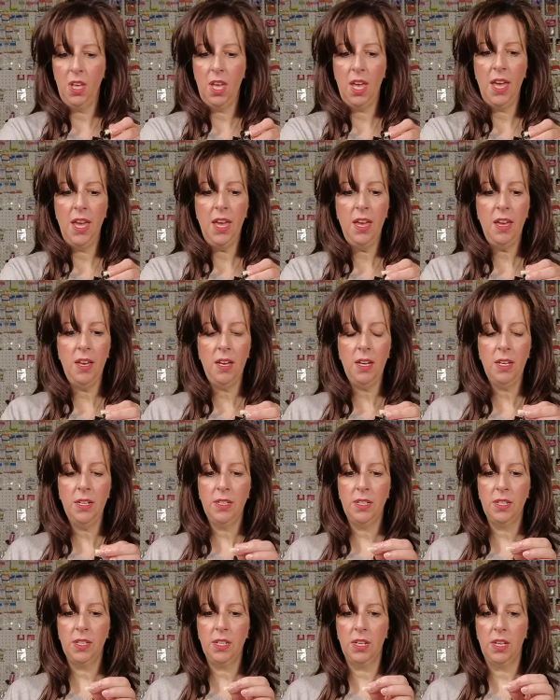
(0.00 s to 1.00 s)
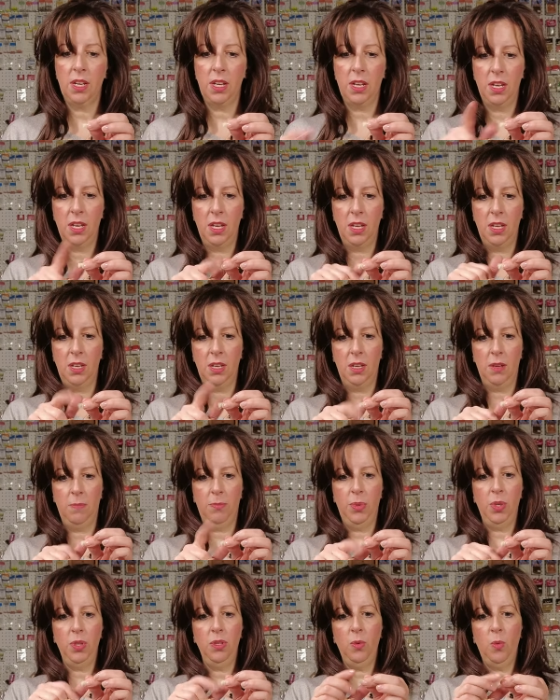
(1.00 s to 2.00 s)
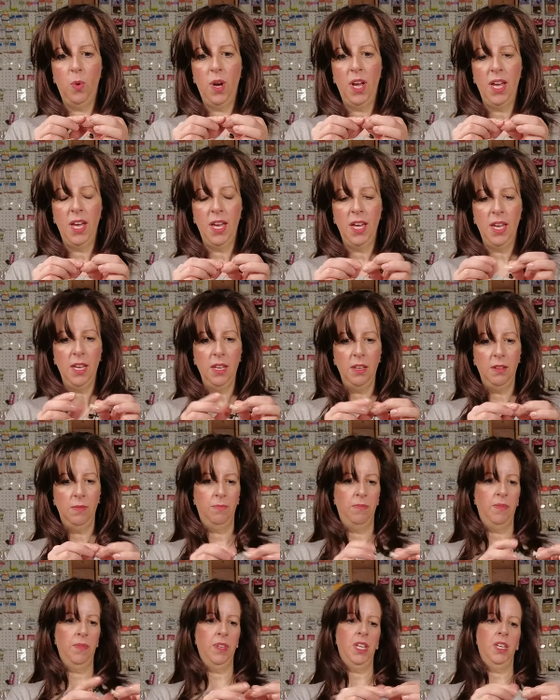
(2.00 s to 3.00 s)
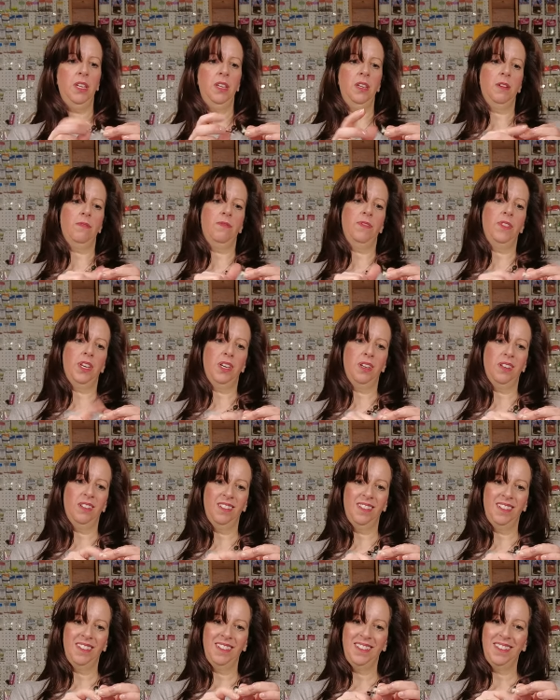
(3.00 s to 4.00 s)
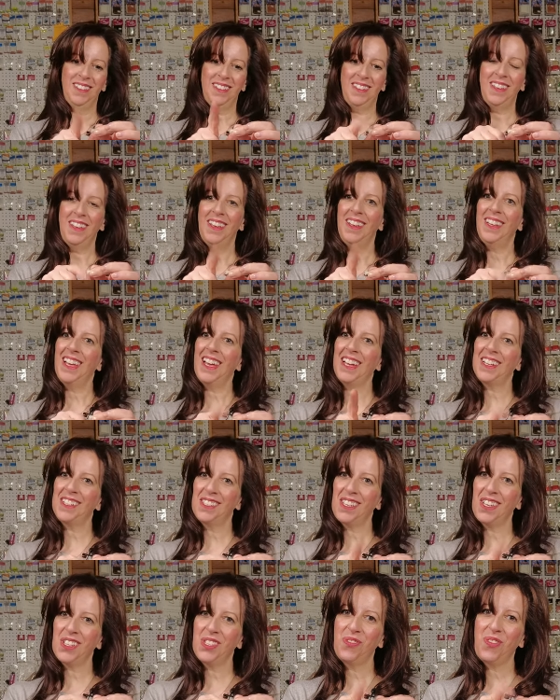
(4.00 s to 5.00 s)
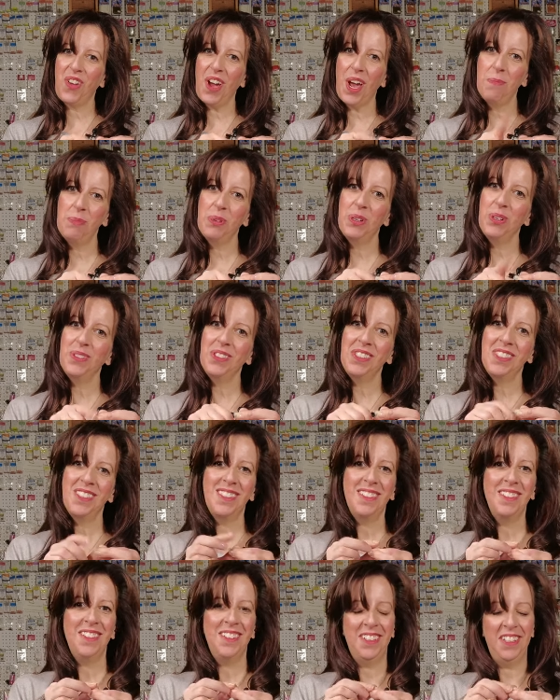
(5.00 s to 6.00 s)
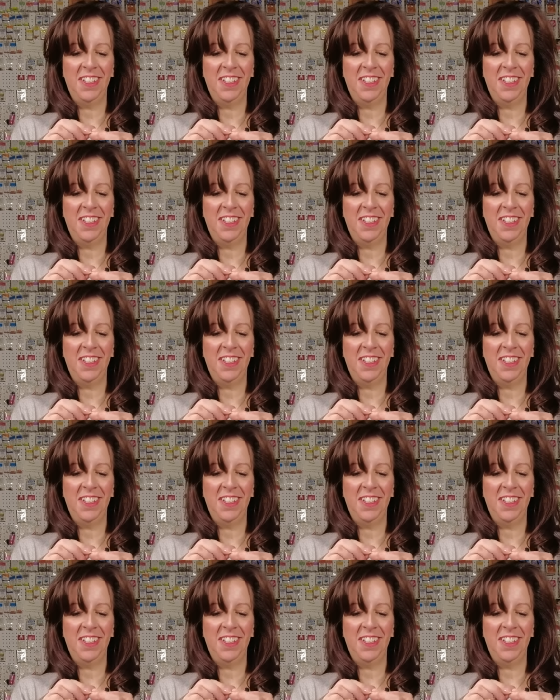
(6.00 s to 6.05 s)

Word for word: And pull away any of the excess fibers.